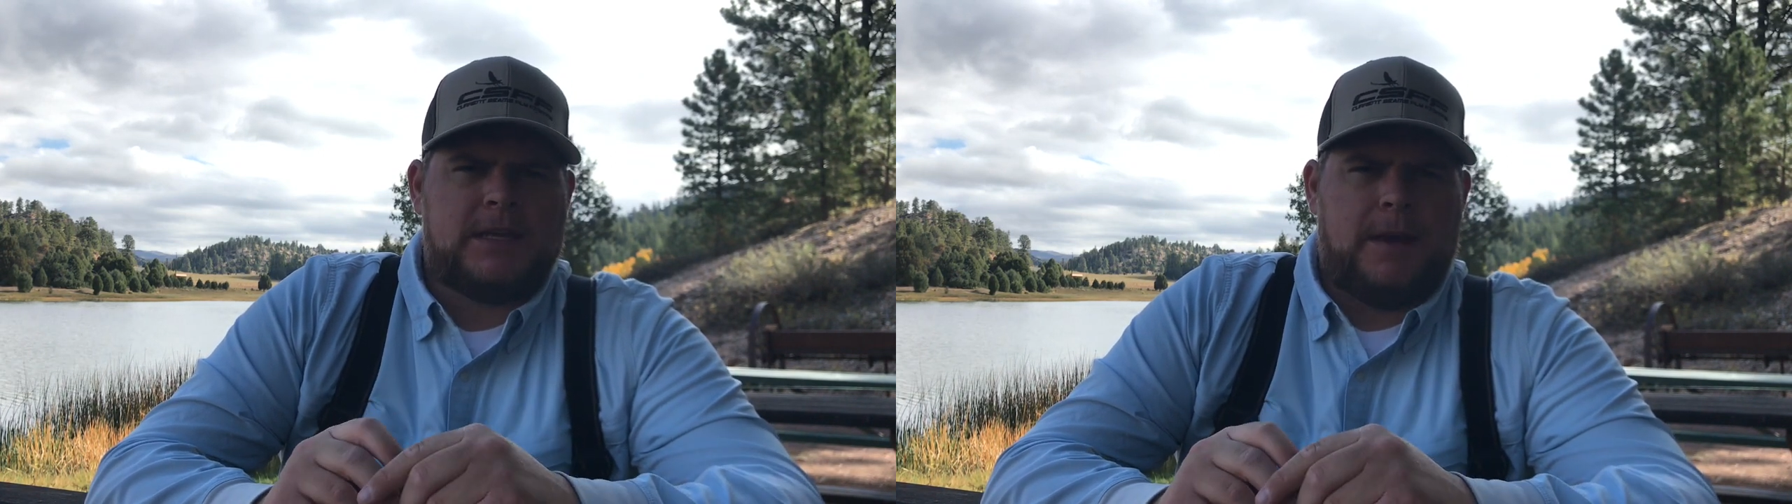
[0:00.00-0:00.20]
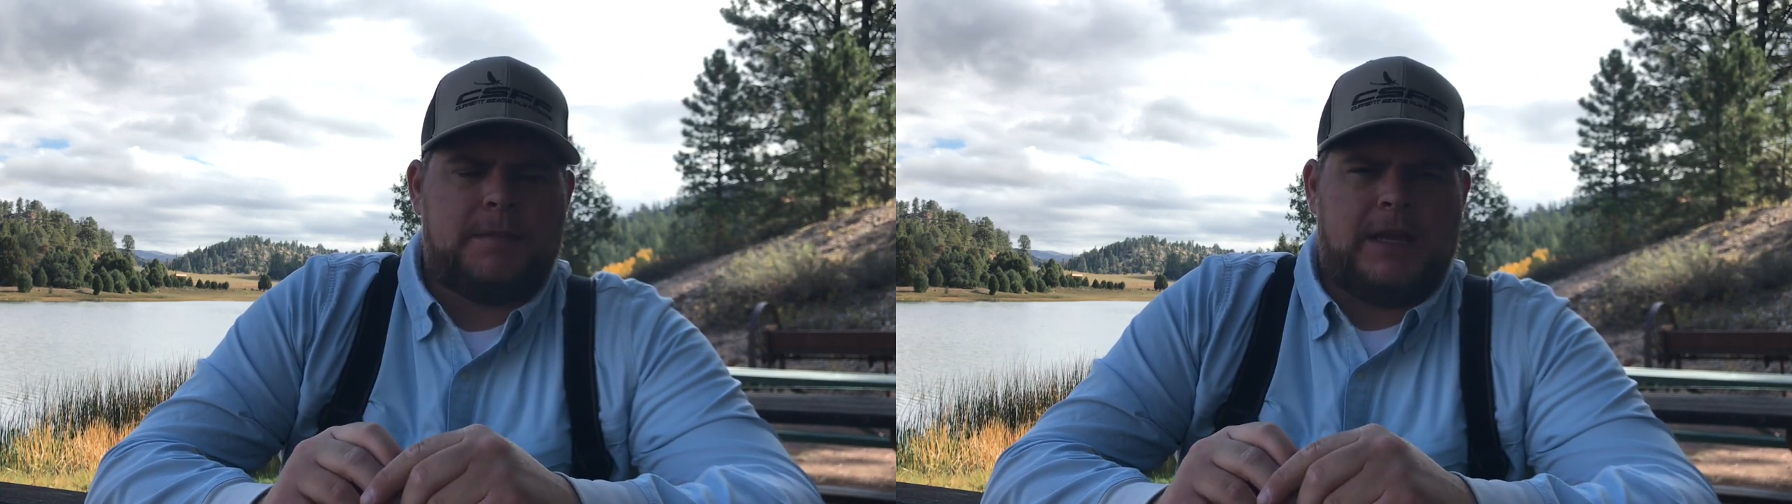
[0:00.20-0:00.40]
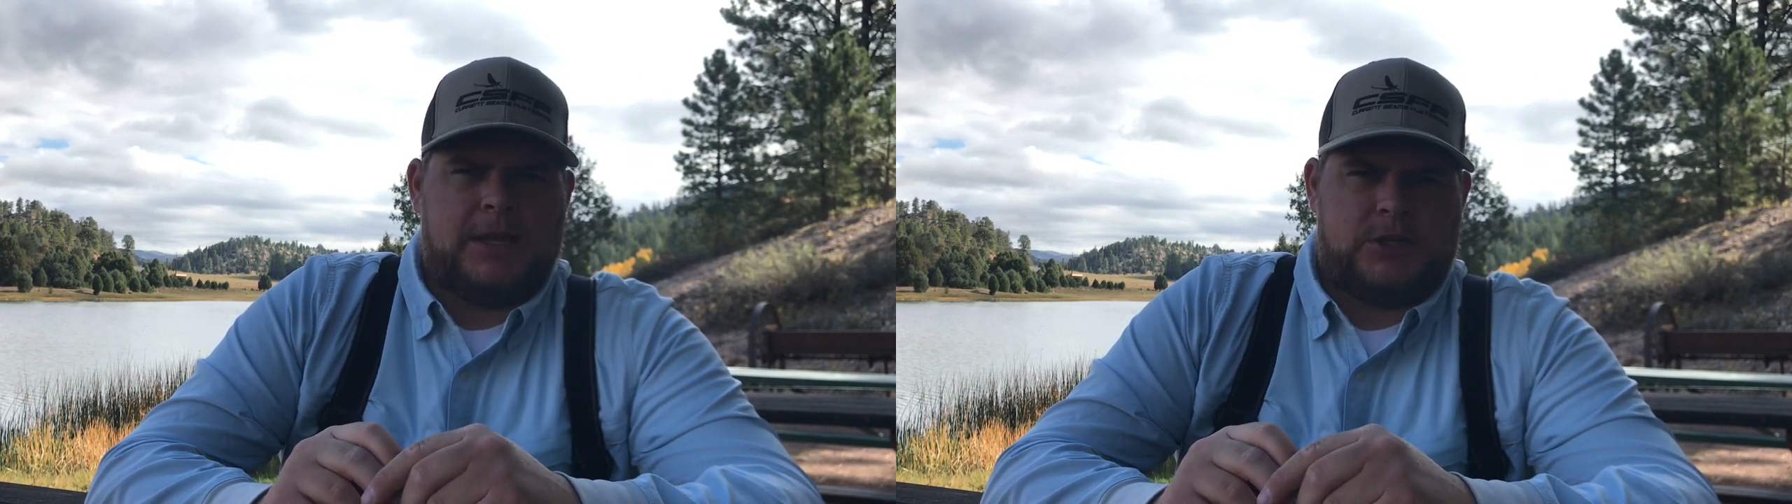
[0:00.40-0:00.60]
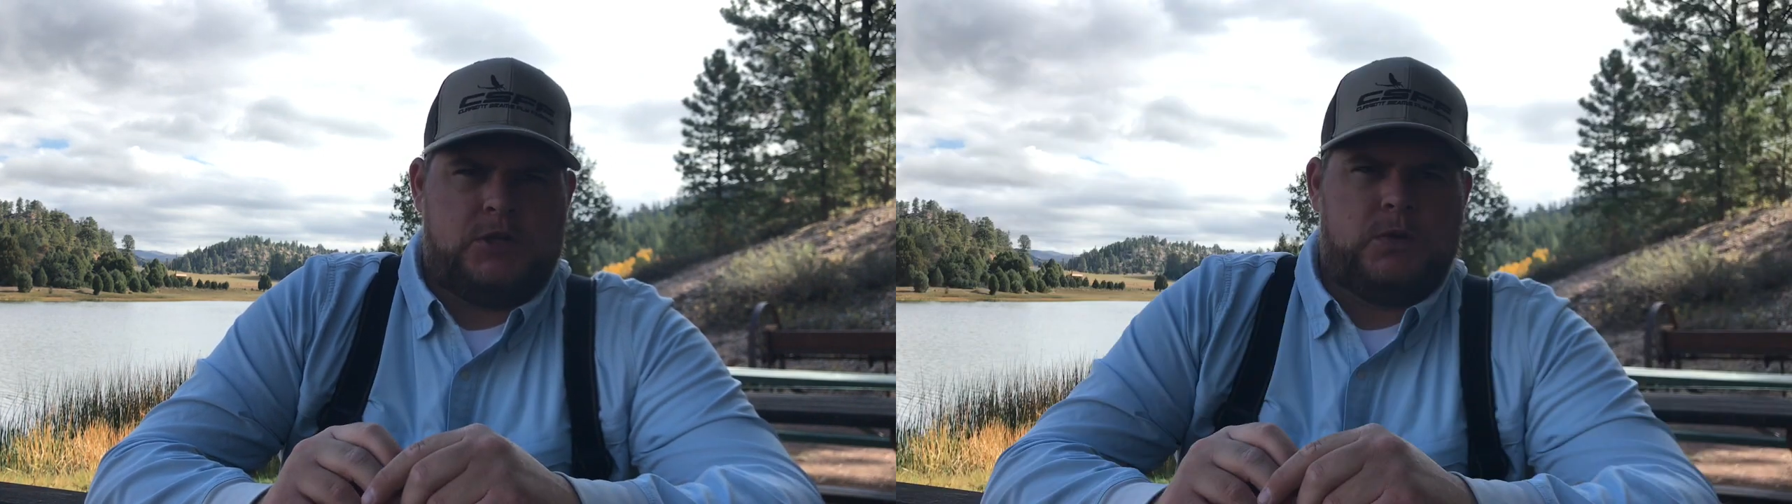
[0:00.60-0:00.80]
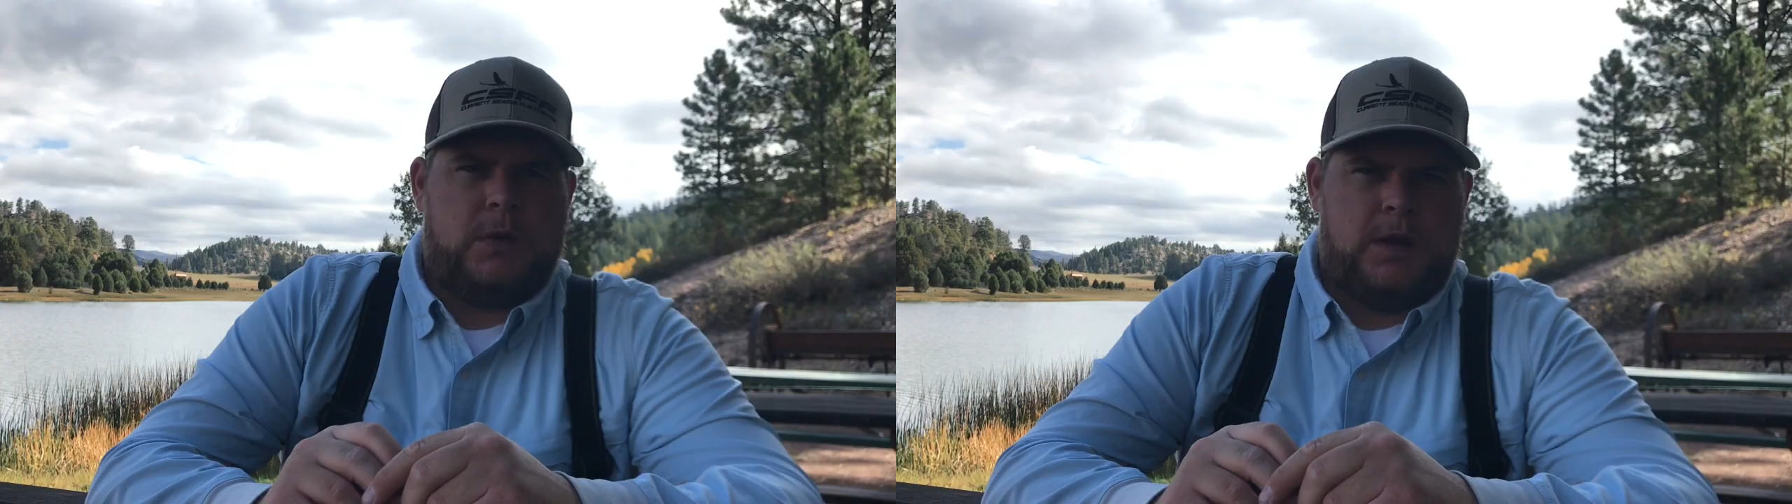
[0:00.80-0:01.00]
to update
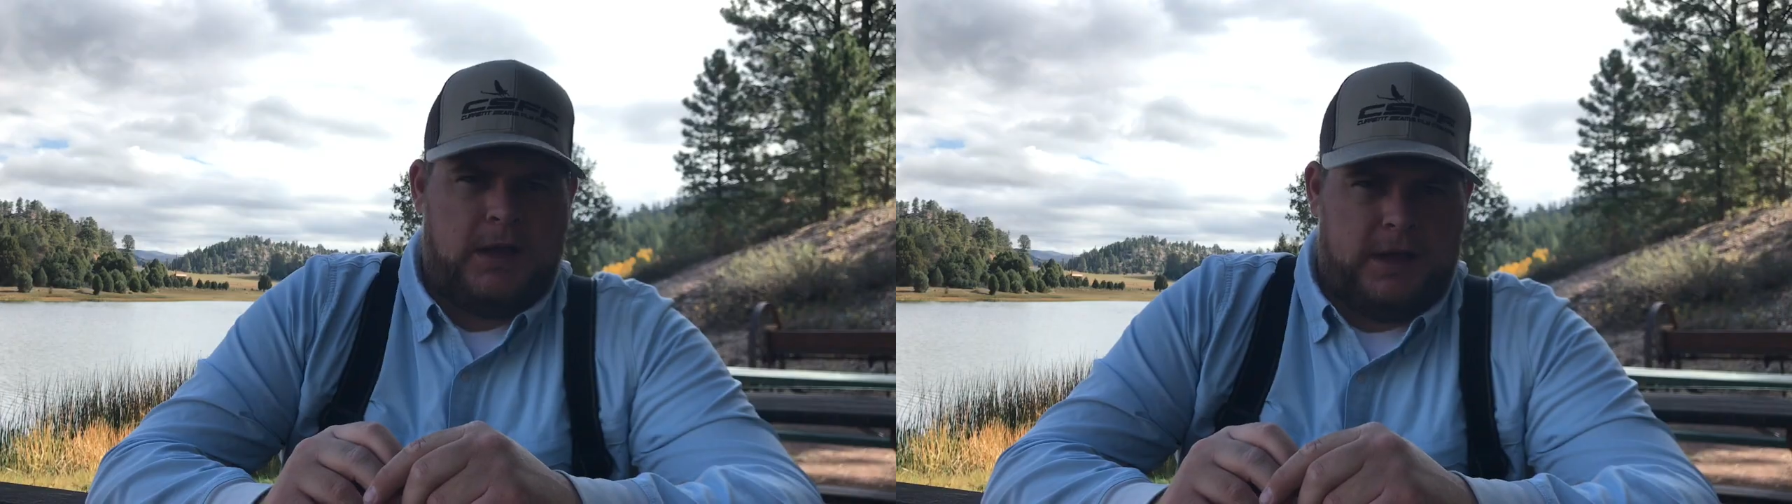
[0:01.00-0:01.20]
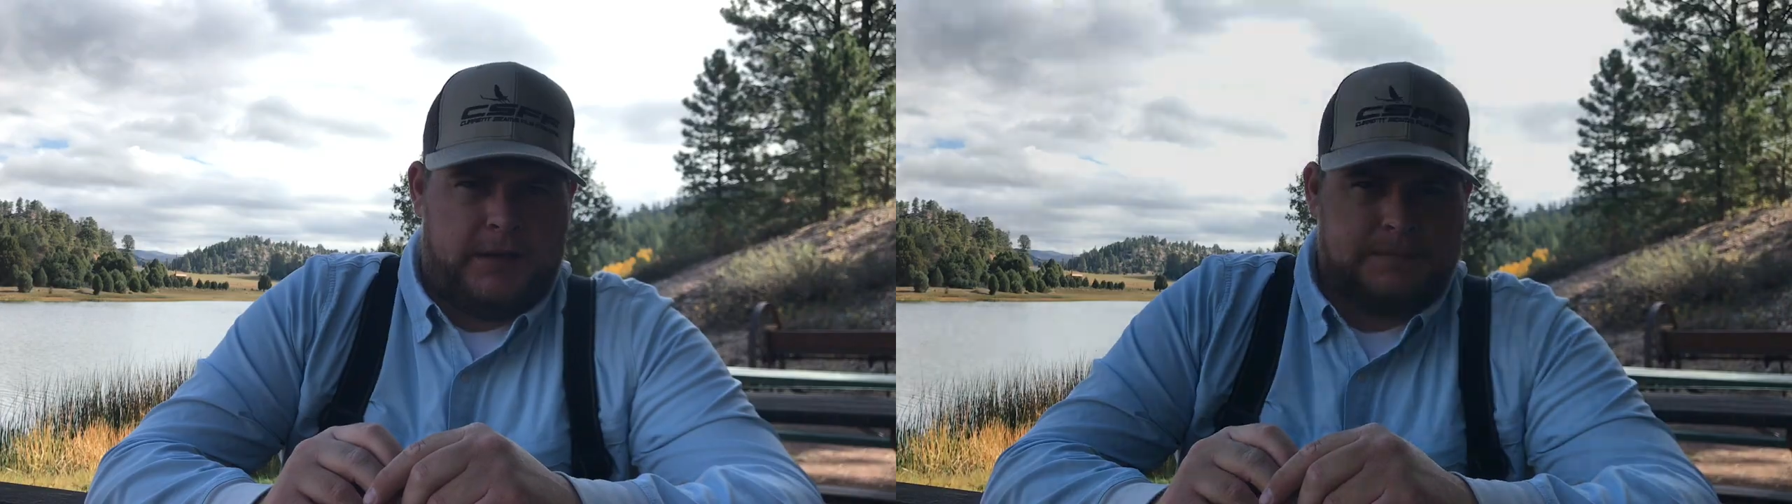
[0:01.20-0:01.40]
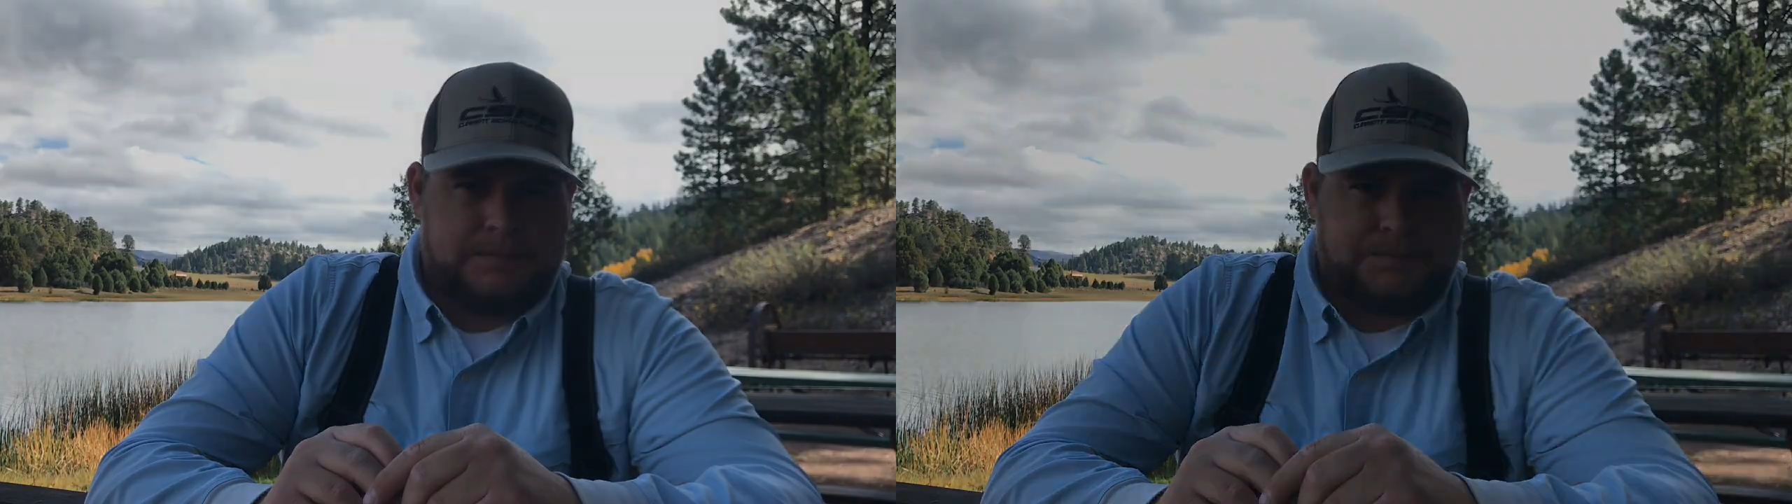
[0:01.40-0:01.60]
you on.